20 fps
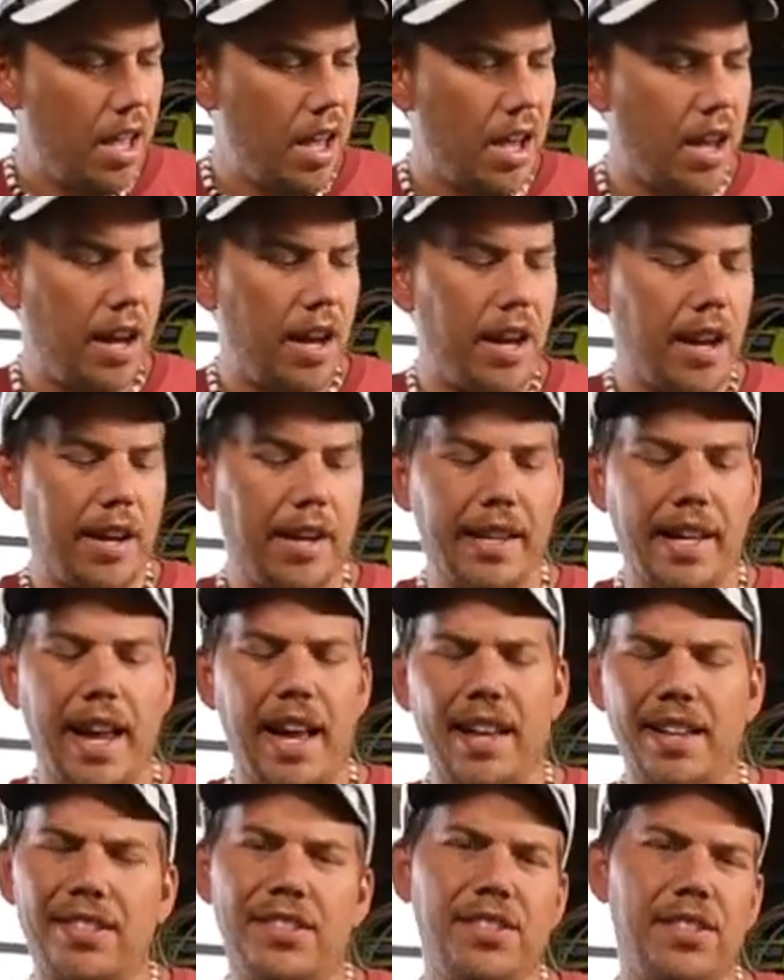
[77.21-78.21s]
Uh, yeah,
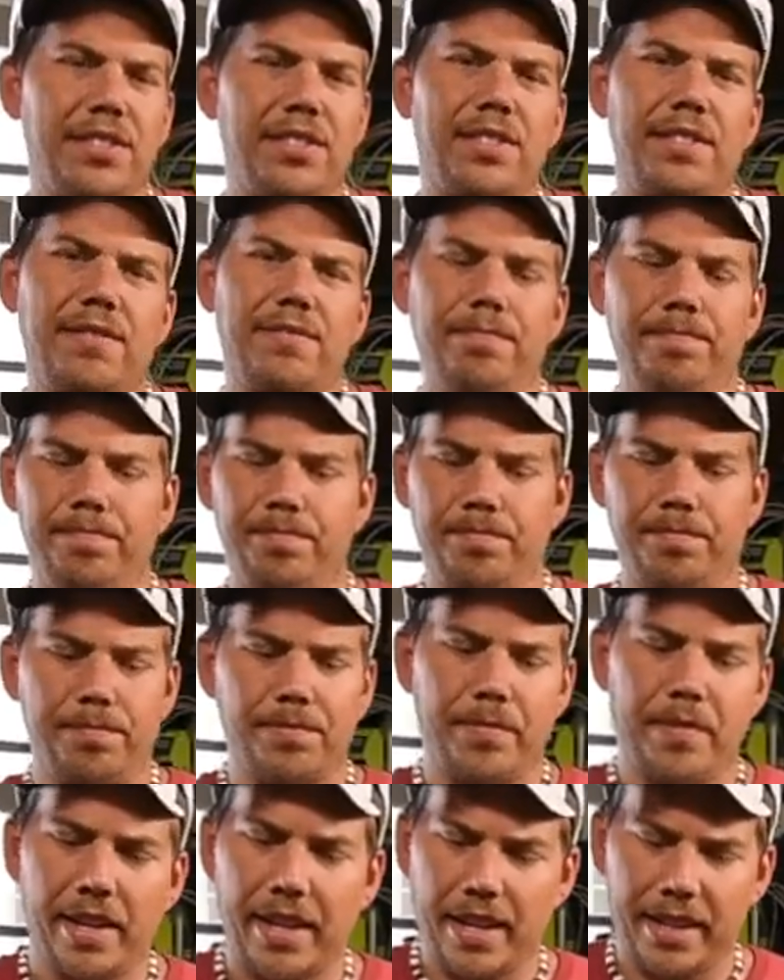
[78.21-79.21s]
it's just,
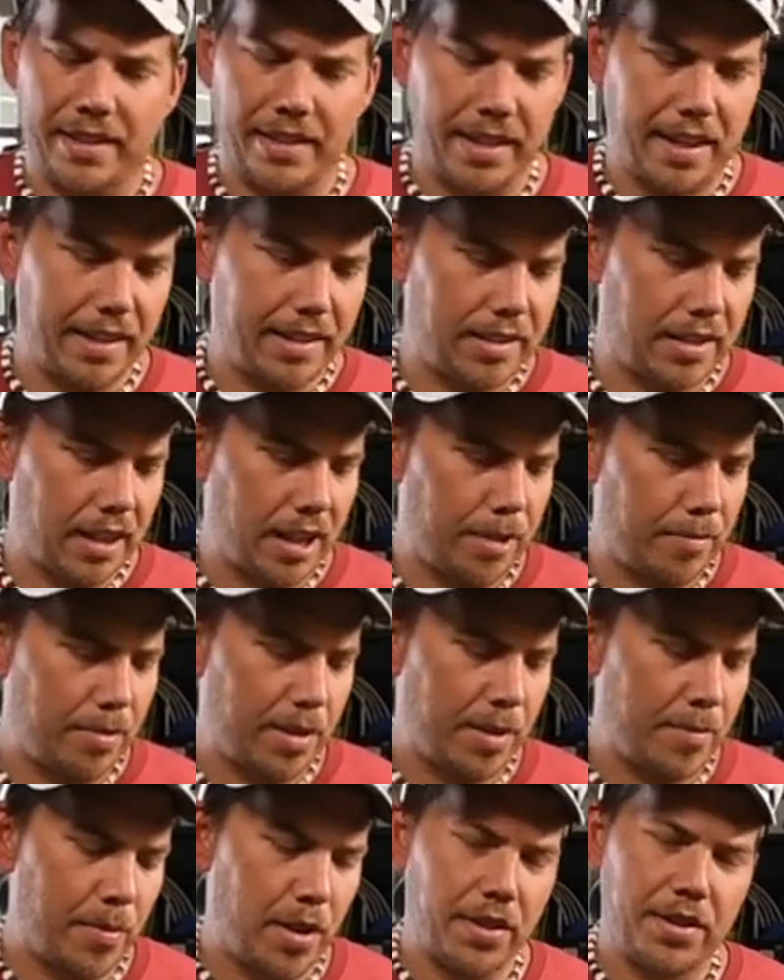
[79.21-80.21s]
it, it's uh,
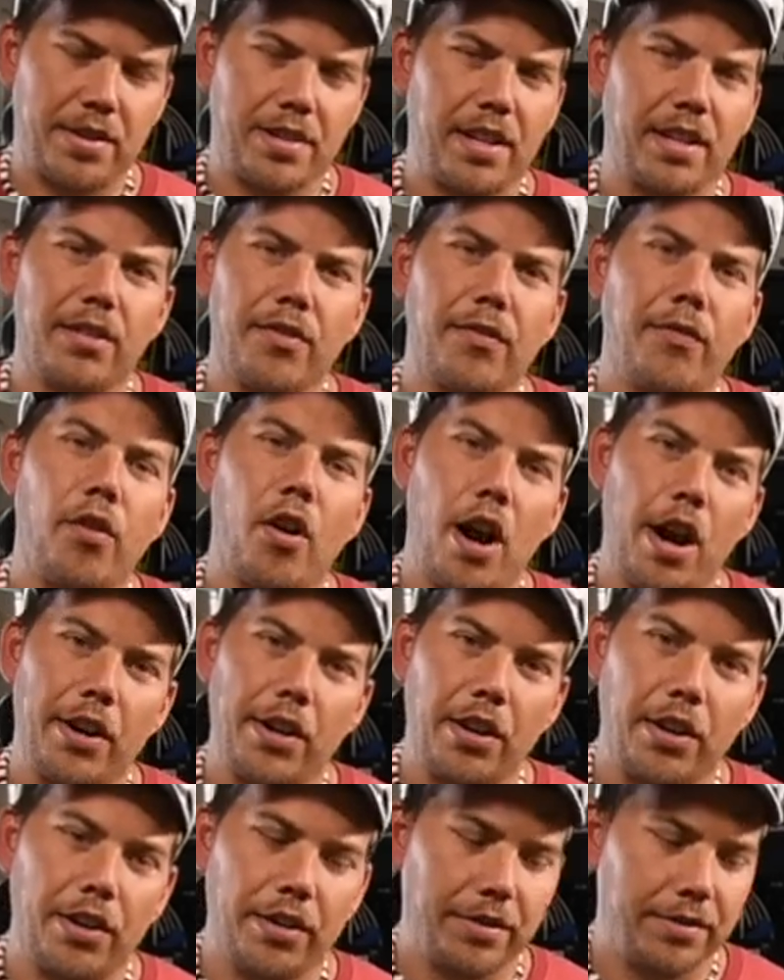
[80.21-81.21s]
pretty much, it's a
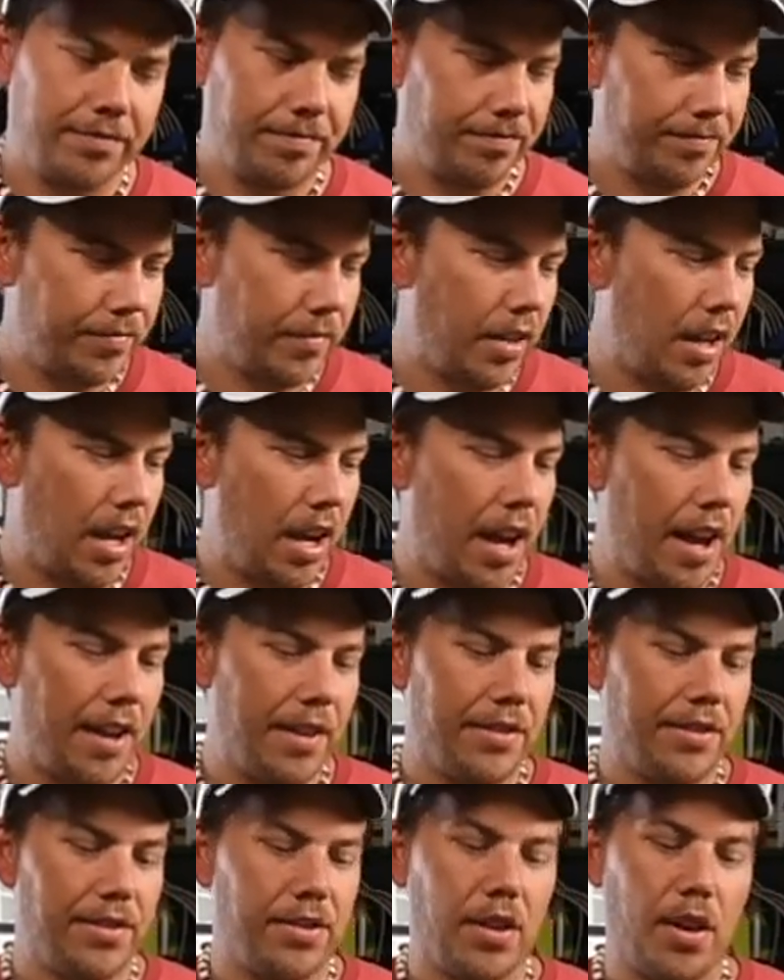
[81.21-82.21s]
fogger. Uh,
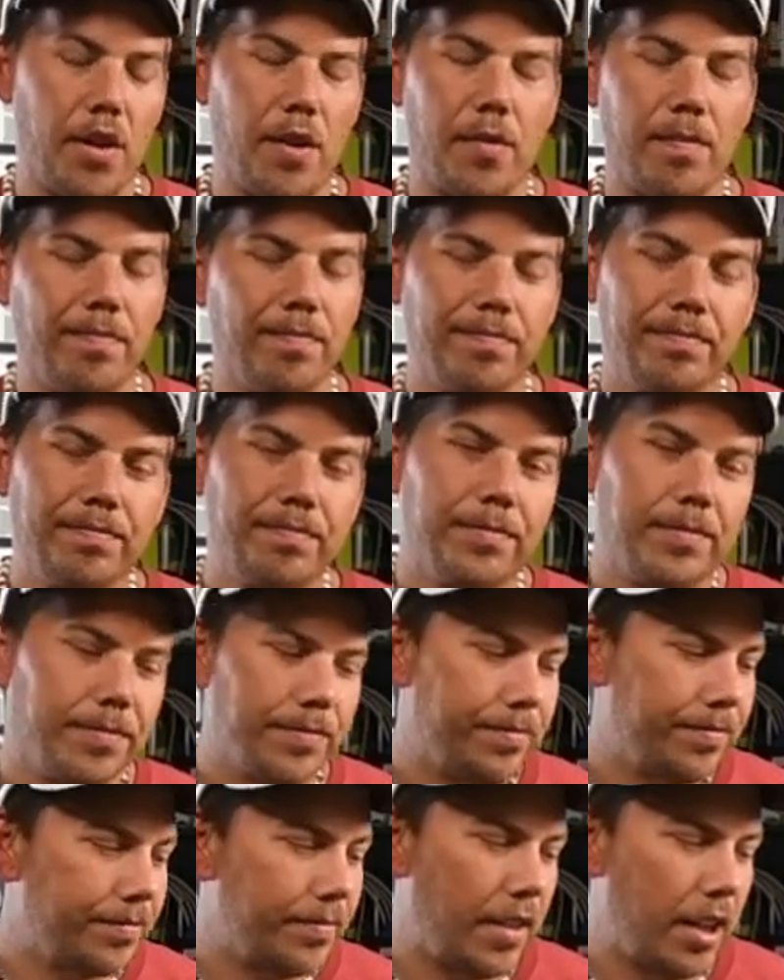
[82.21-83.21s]
and so,
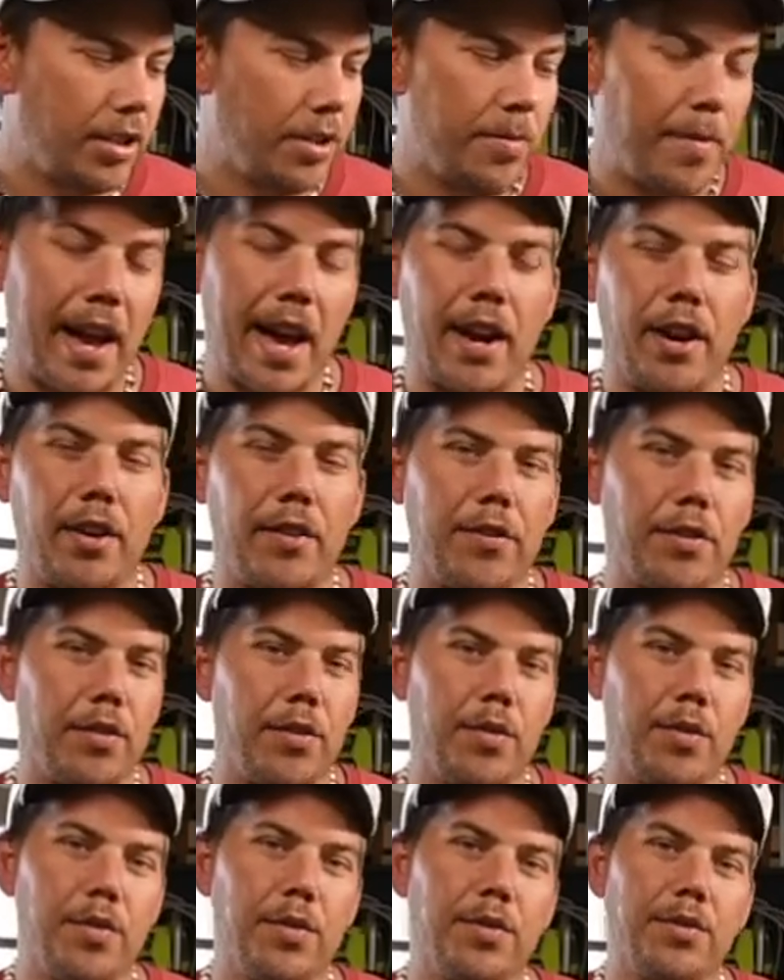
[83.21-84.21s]
doesn't matter if you
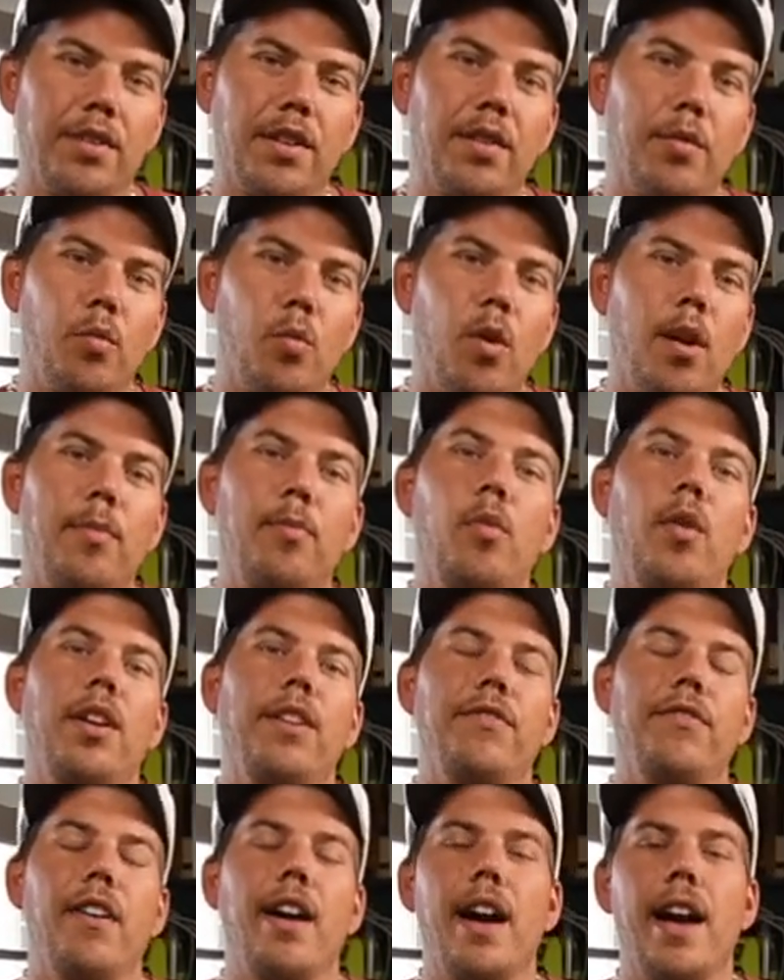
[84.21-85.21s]
use a
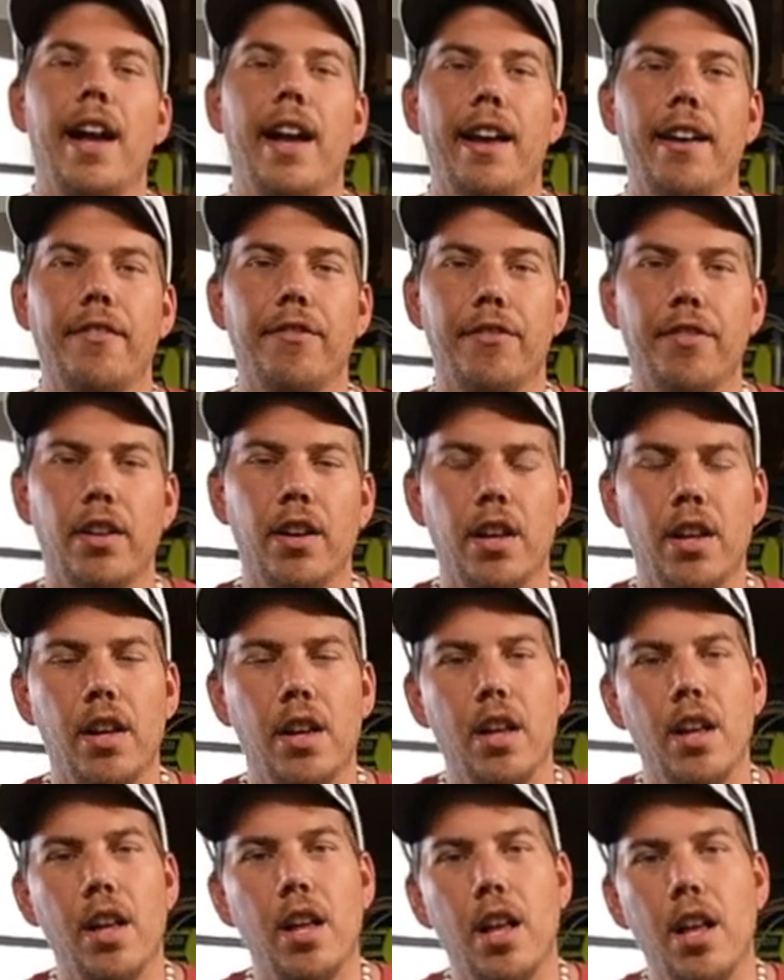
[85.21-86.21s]
1.5
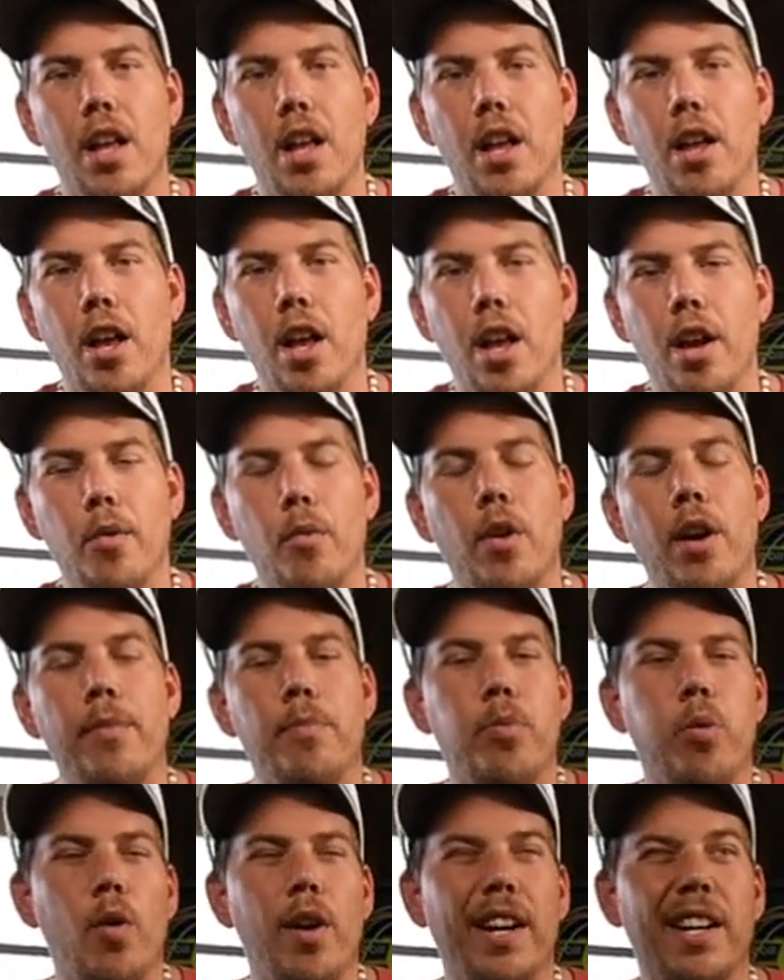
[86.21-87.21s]

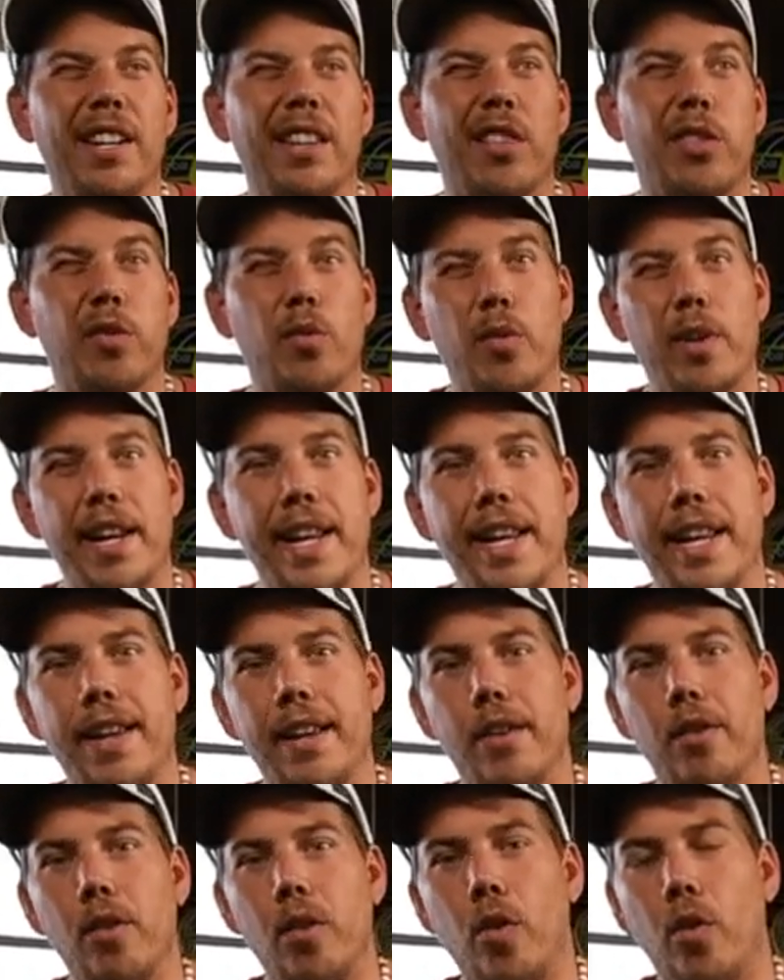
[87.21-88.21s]

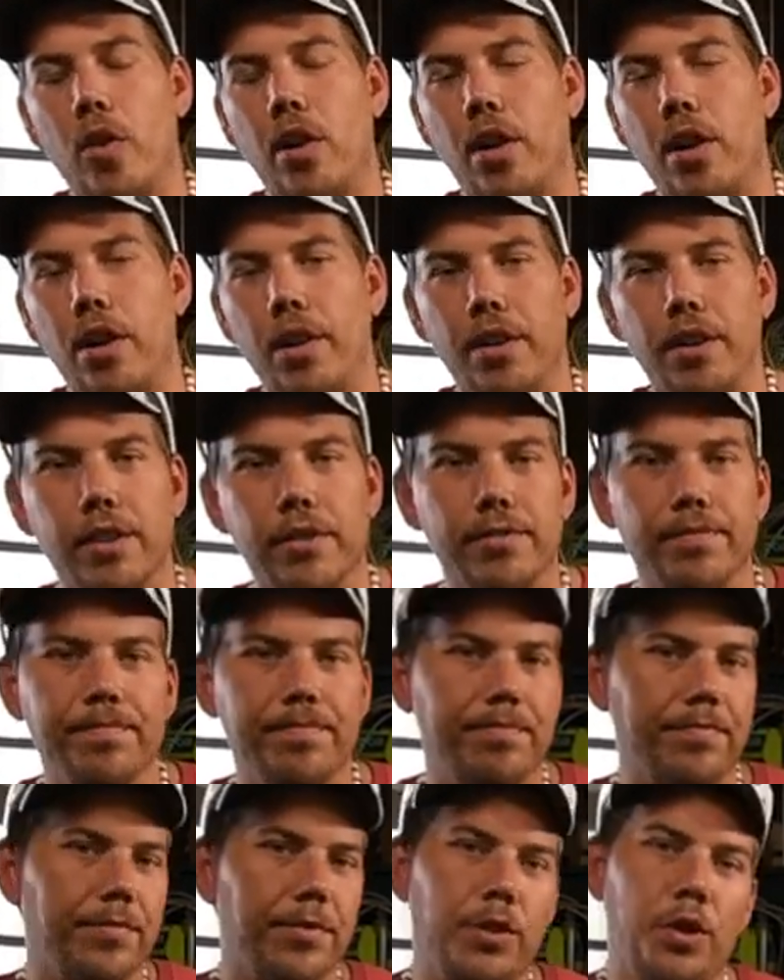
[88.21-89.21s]
1.3 or
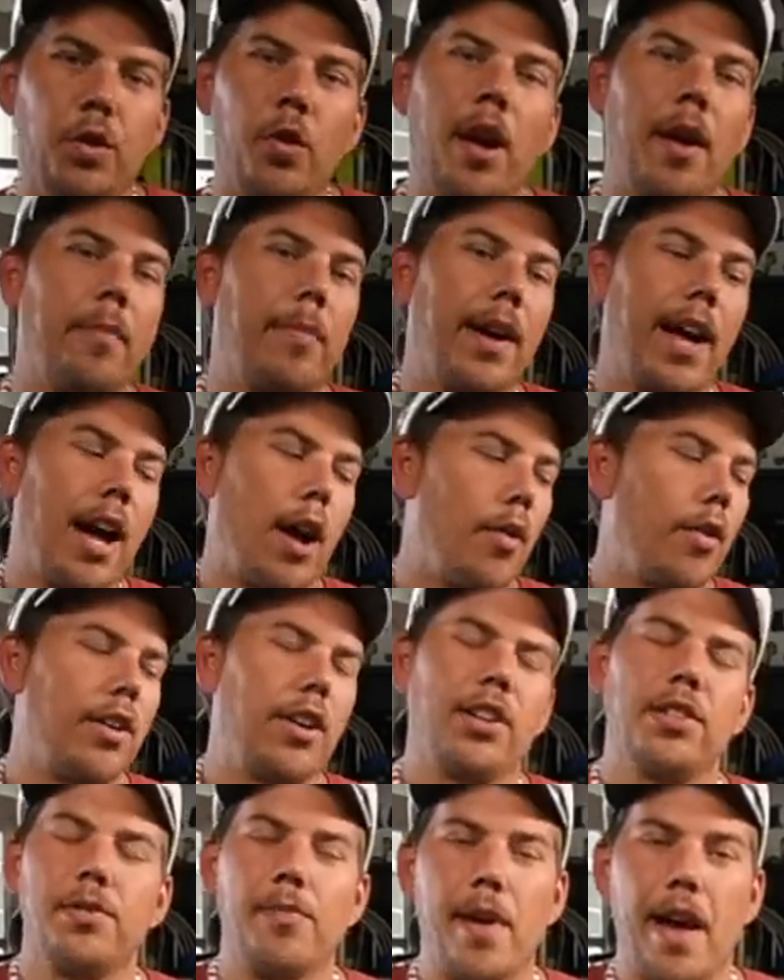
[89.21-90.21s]
2 amp hour, it
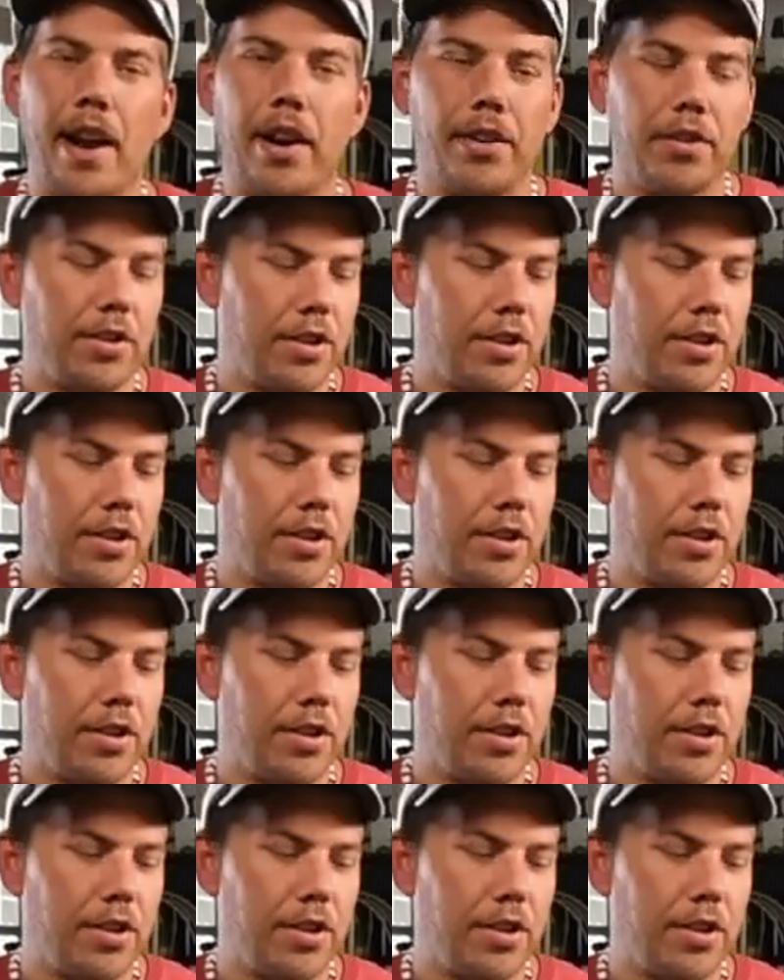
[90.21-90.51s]
doesn't matter.